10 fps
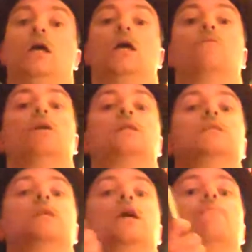And what's
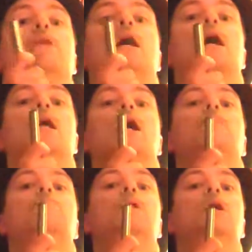coming out
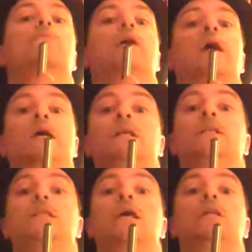on Blu-ray and
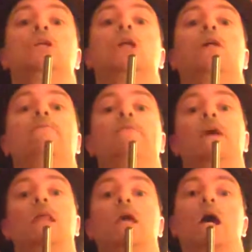digital
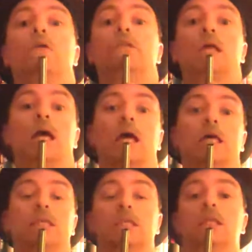video
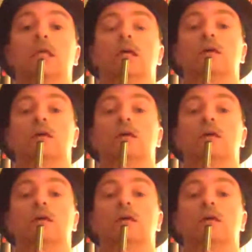disc.